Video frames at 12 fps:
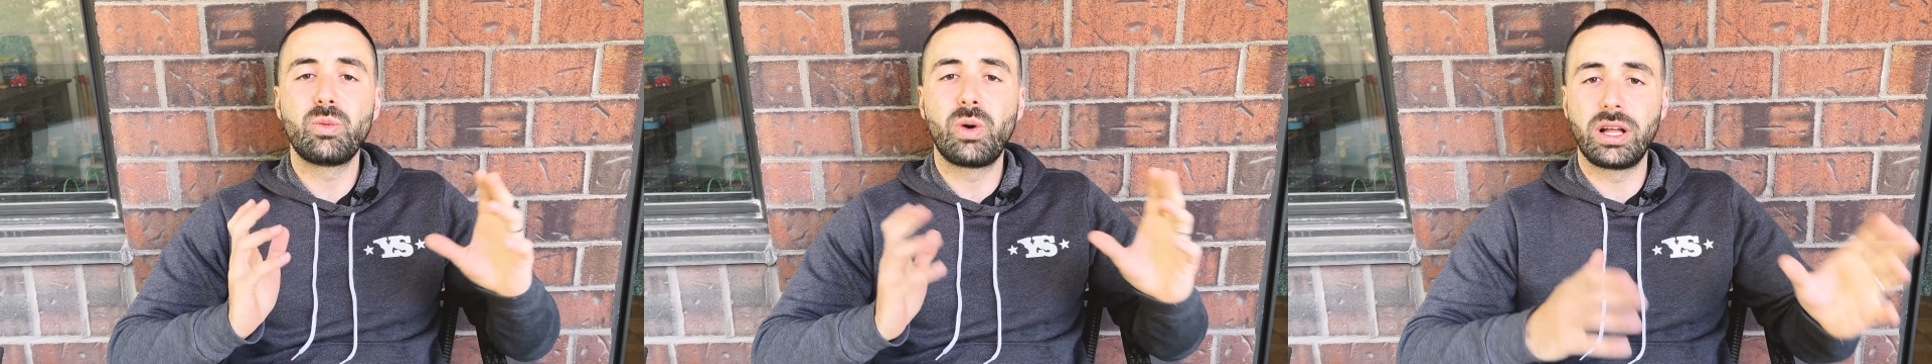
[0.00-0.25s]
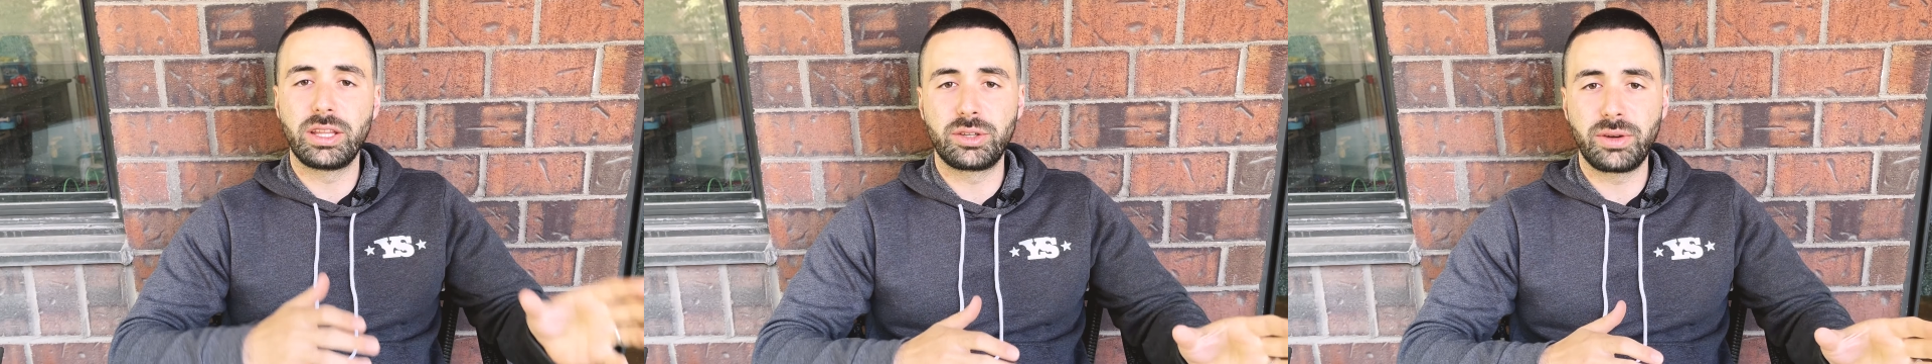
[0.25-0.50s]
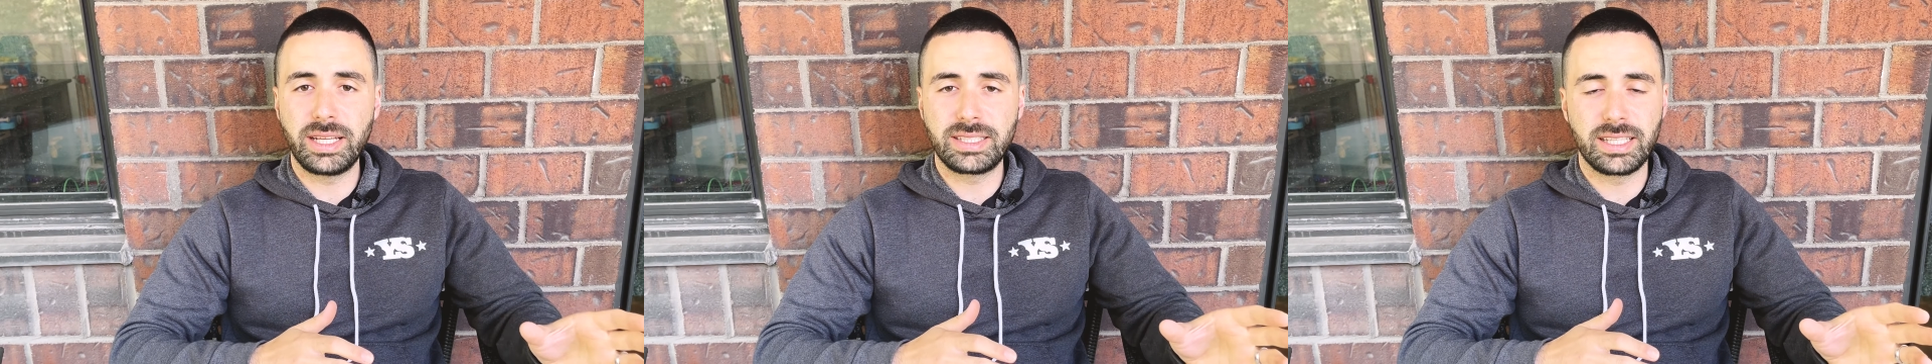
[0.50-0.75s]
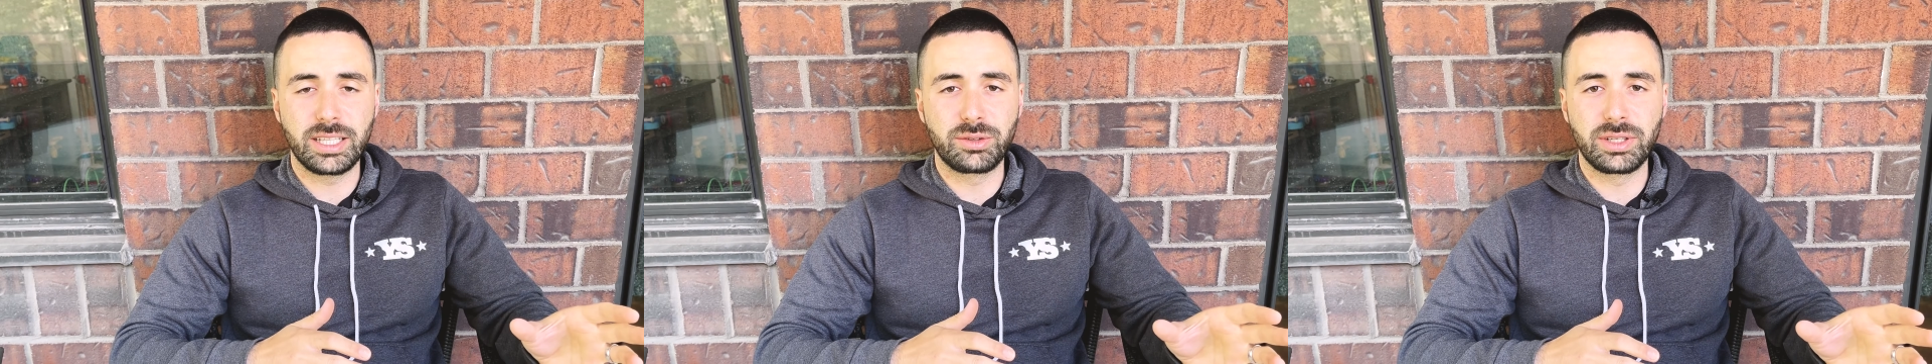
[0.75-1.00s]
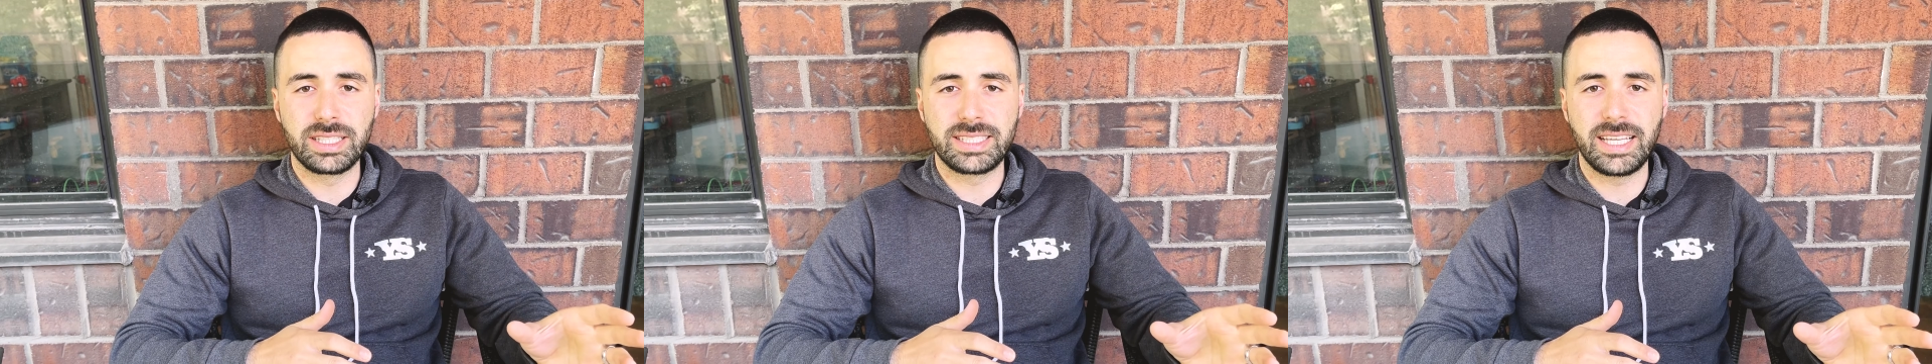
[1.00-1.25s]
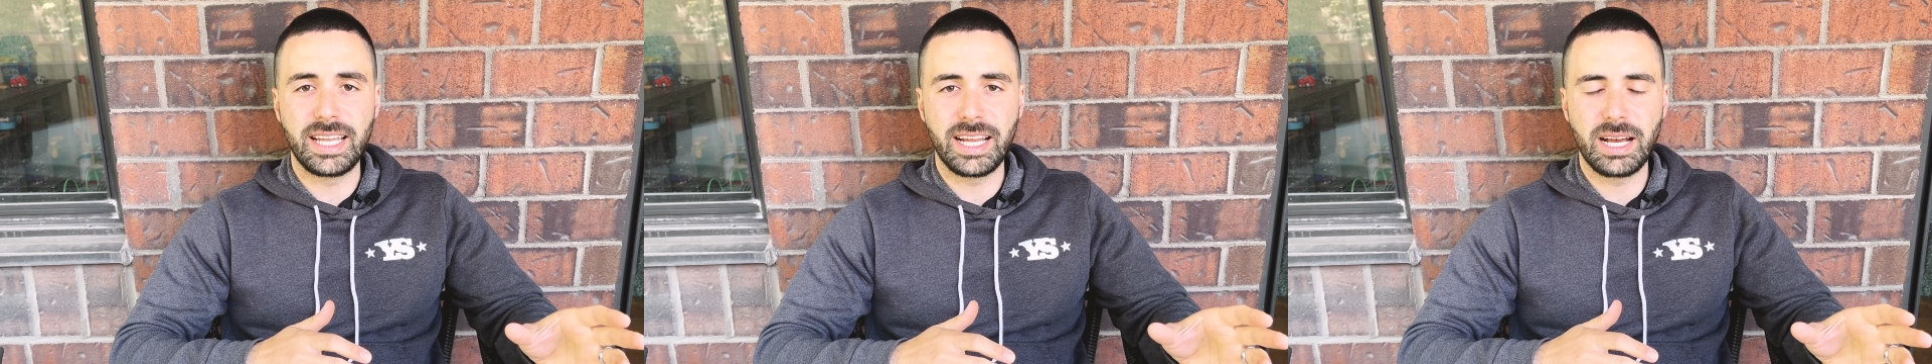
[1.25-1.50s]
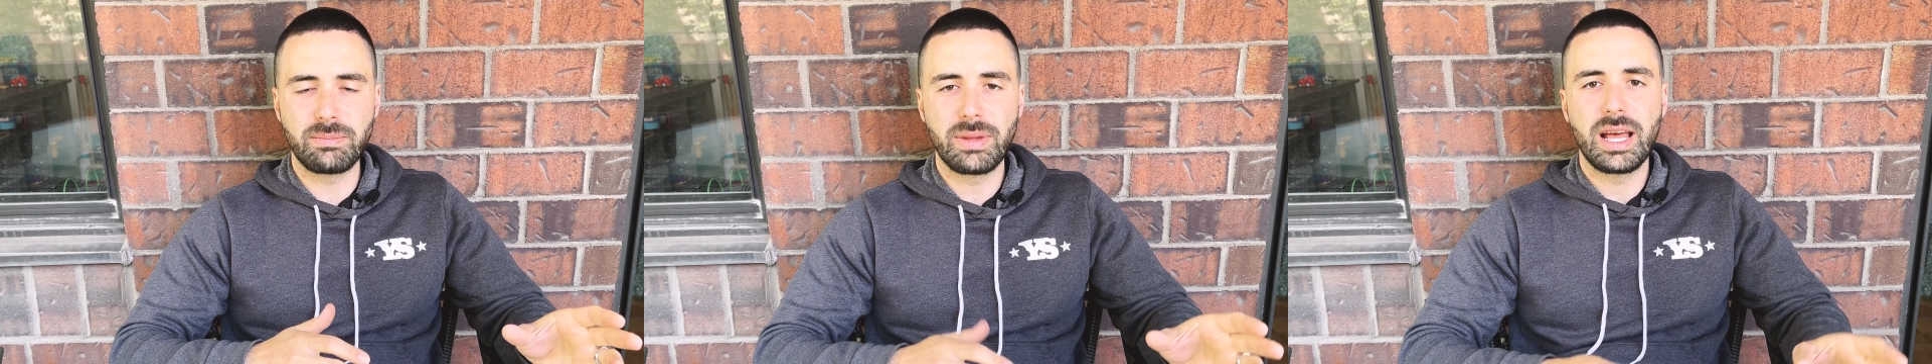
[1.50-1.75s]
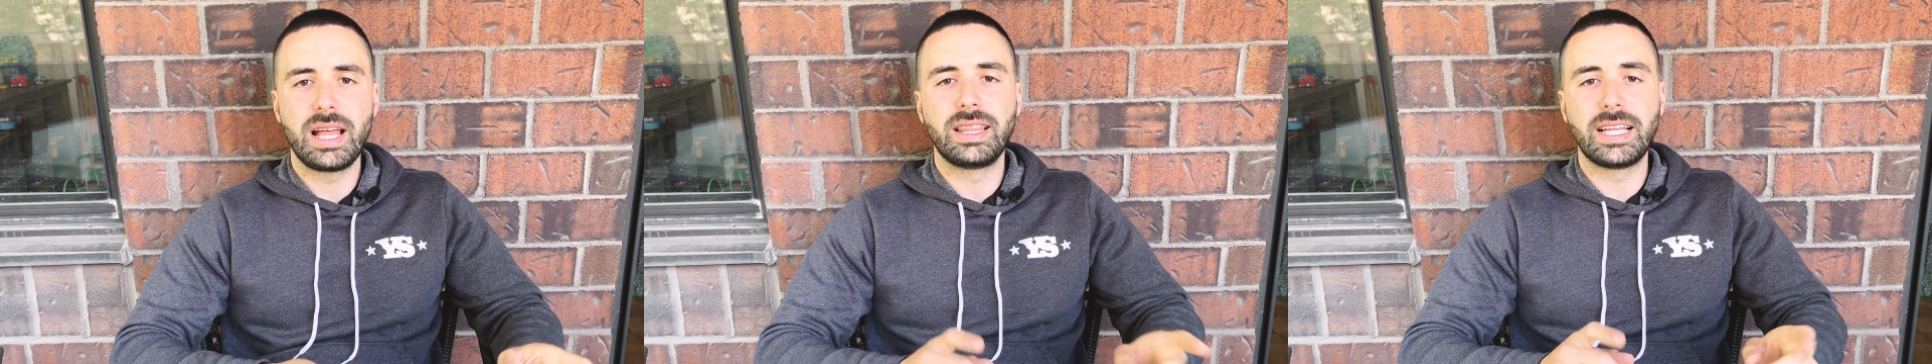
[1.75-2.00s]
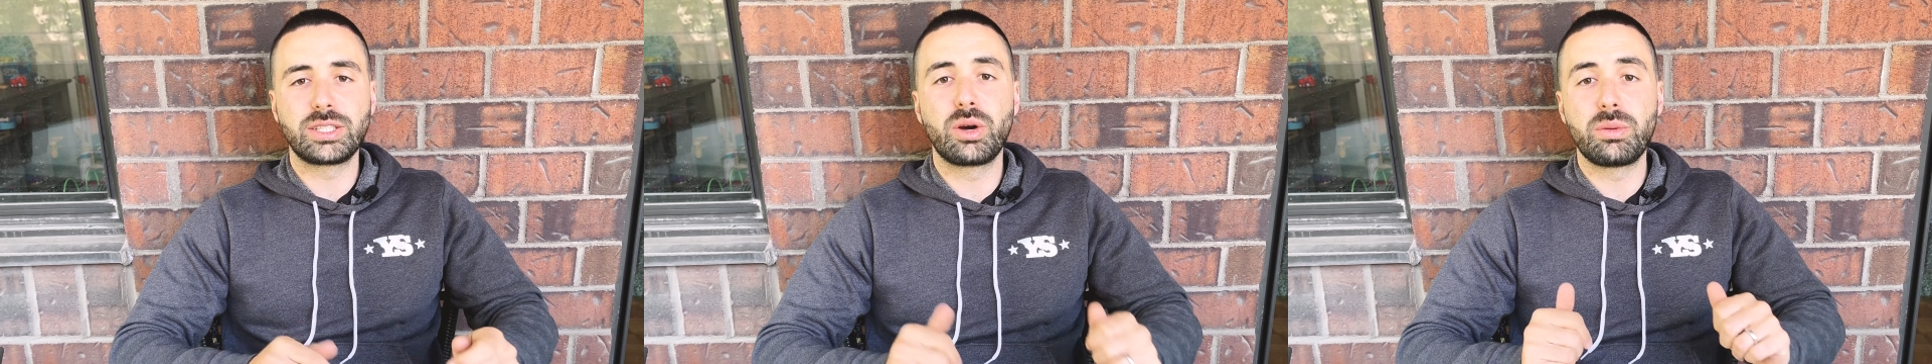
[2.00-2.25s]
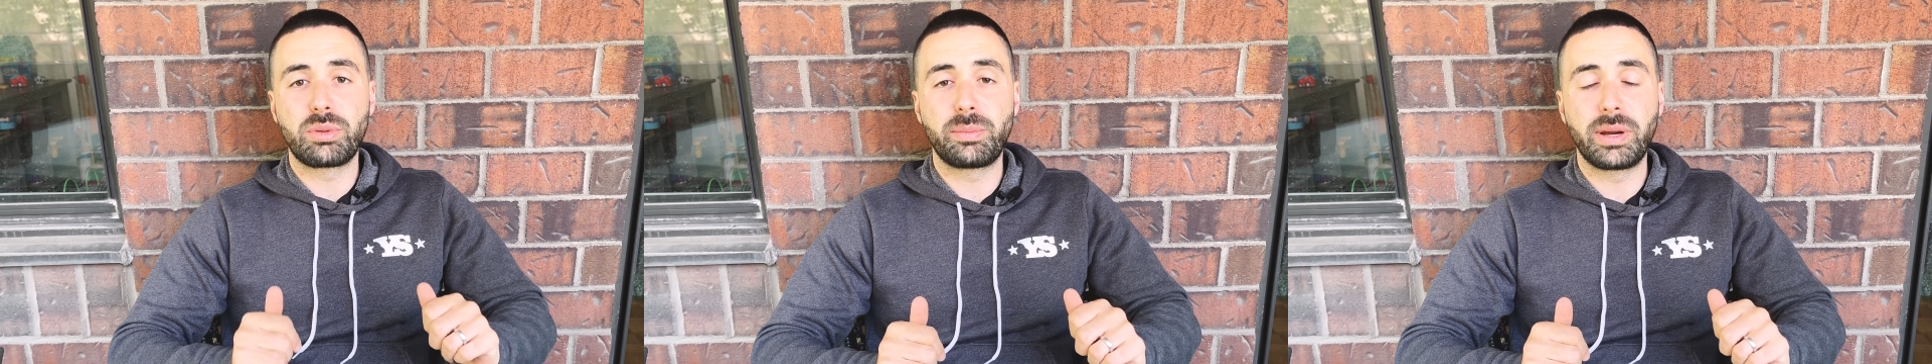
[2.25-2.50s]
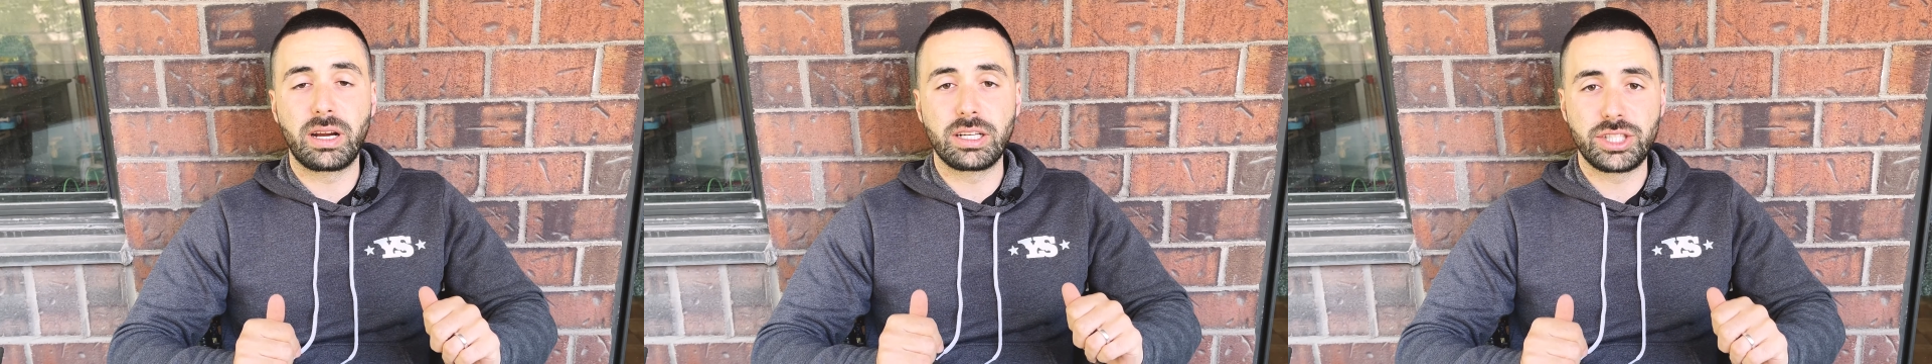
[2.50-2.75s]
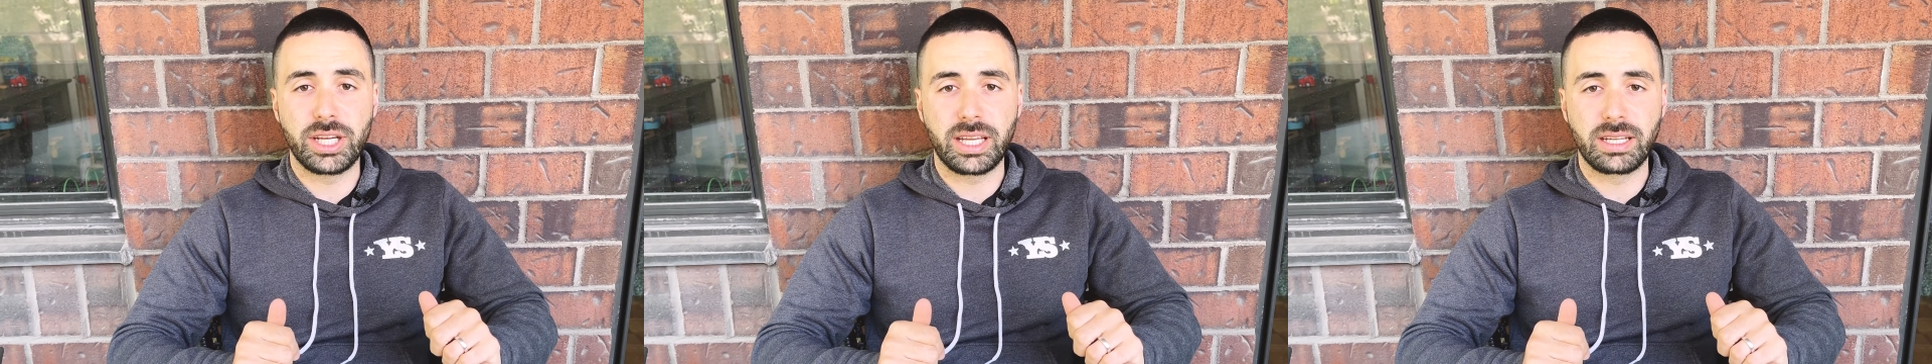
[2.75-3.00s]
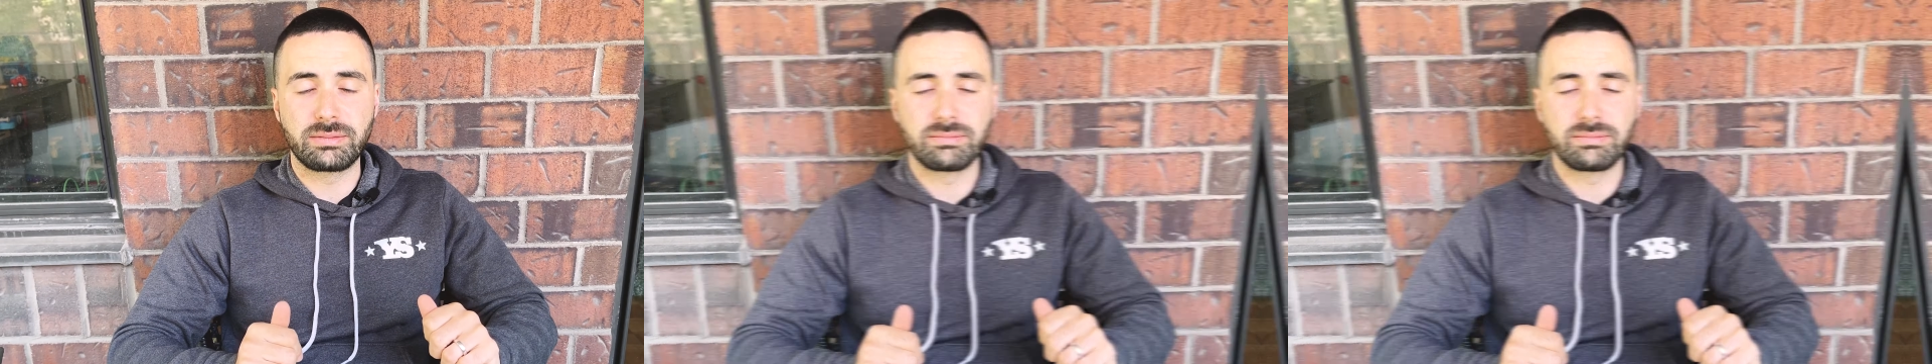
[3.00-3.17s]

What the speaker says: while the grates and the grill is heating up, let's go and prepare our chicken.